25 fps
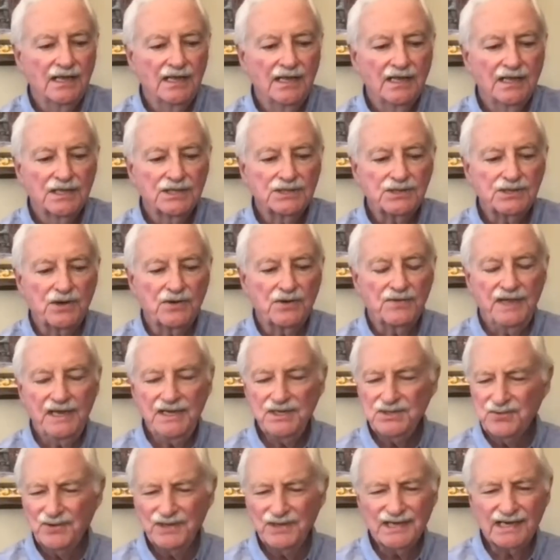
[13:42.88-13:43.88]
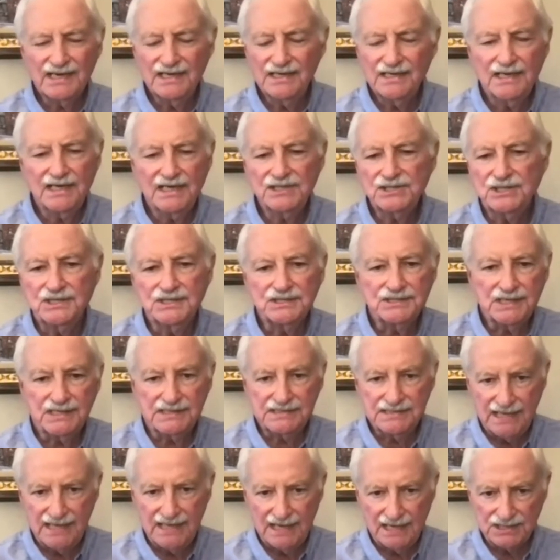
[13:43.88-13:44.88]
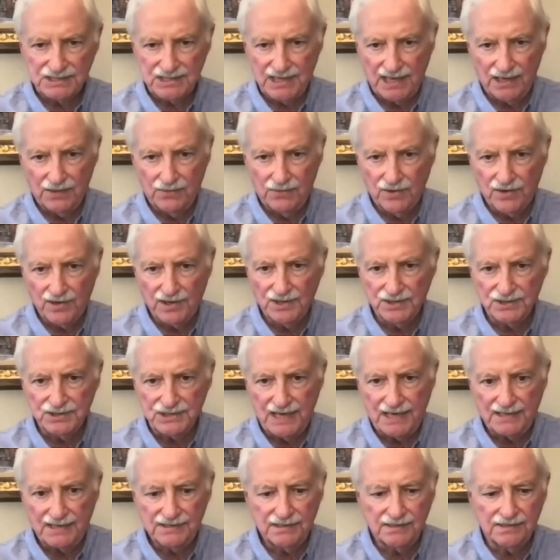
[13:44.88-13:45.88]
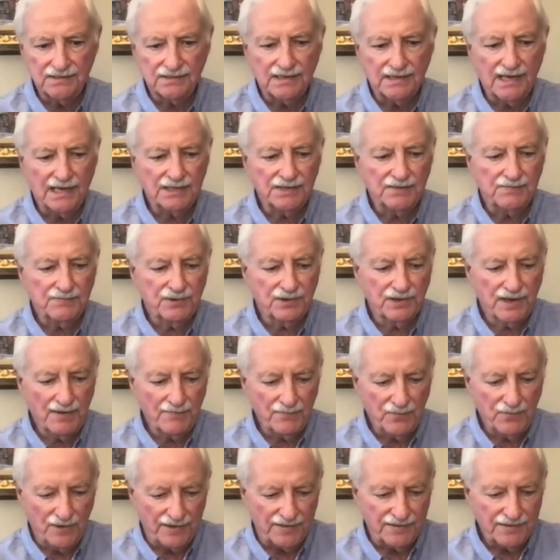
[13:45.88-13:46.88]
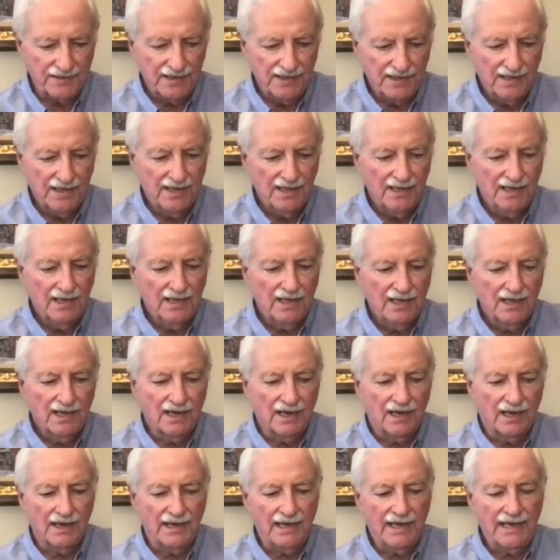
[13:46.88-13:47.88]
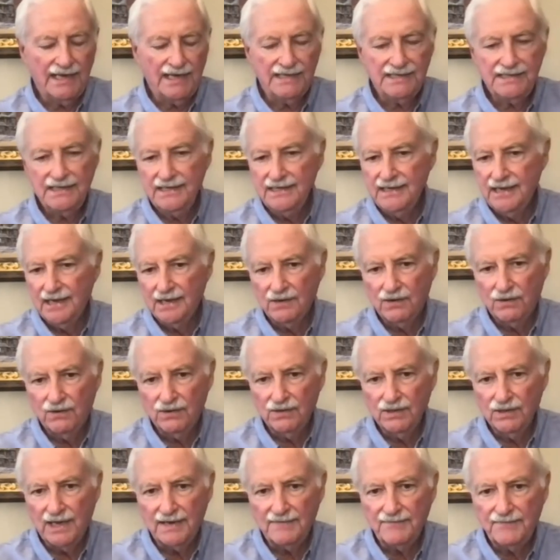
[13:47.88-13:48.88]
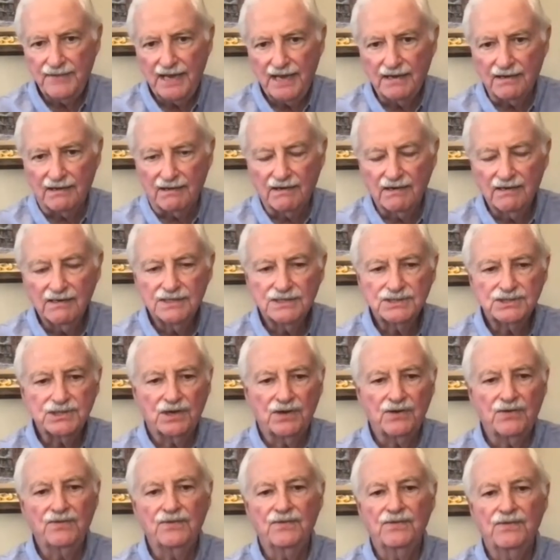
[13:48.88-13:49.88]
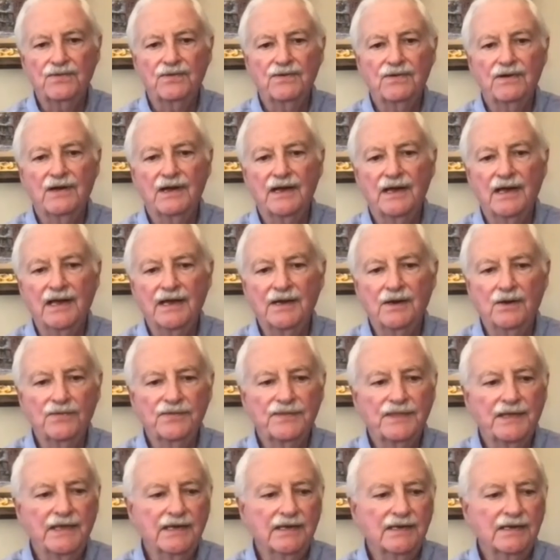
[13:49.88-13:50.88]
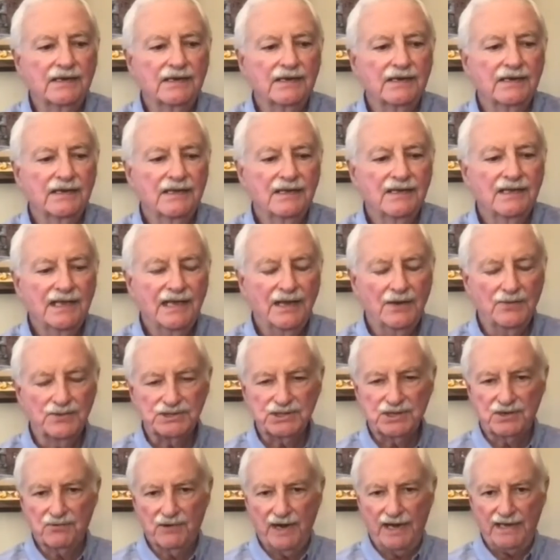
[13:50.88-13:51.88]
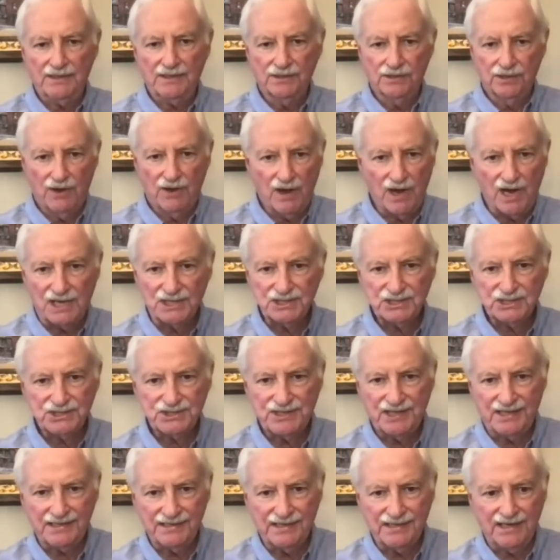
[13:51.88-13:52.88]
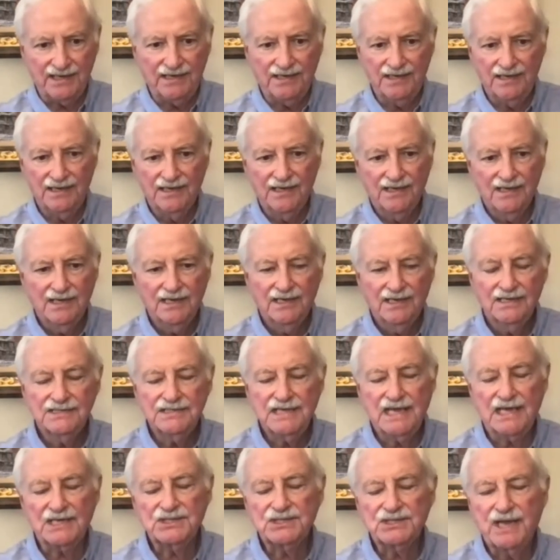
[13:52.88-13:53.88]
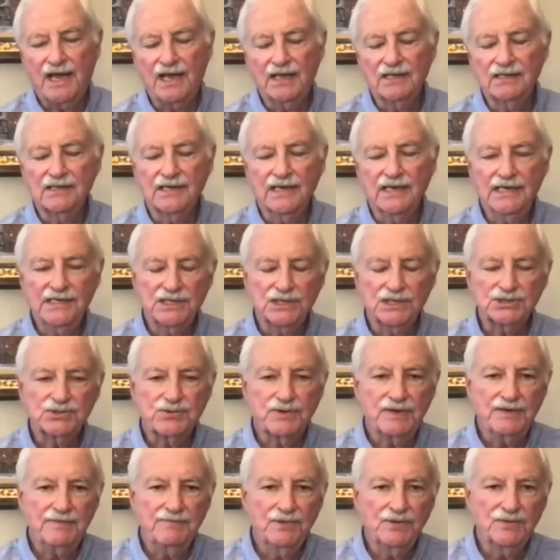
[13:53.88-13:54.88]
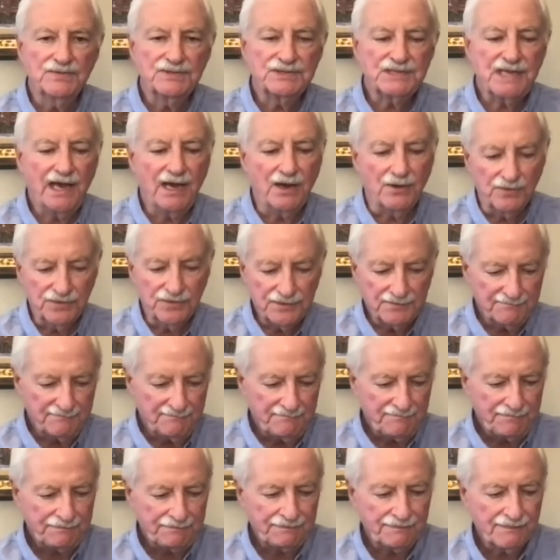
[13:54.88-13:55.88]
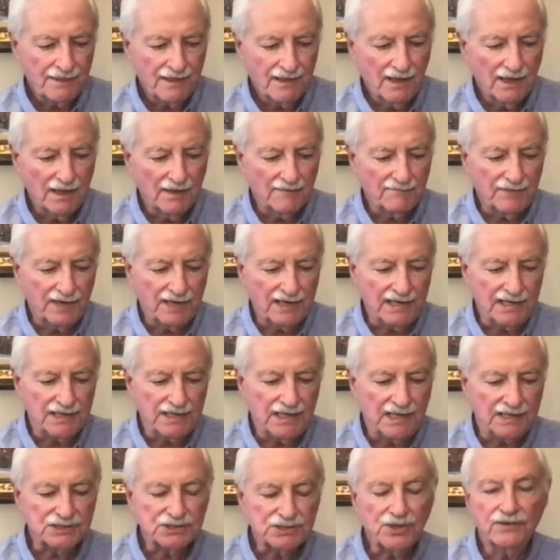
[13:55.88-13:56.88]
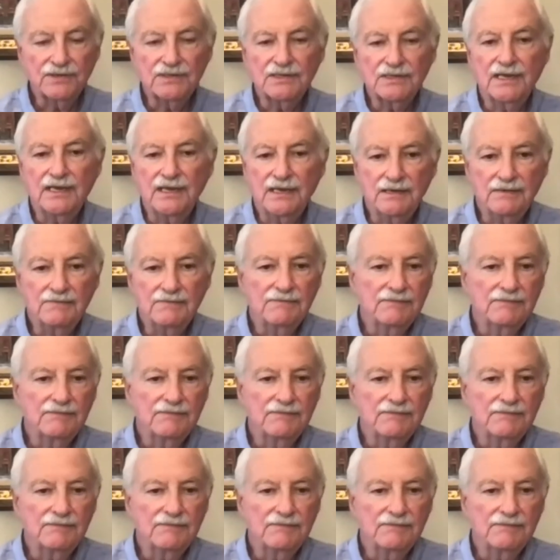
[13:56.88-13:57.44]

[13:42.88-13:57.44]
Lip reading: So these were the conditions that textile workers had to put up with. And it didn't get a whole lot better. So I don't think it was a great loss that the textile industry moved south, but it certainly